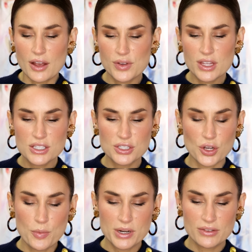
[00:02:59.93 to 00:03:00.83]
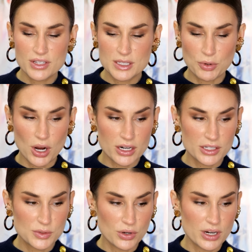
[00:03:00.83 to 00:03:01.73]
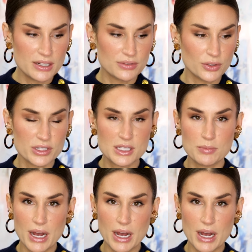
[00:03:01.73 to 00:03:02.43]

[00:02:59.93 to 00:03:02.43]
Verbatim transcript: I feel like so many of these products were influenced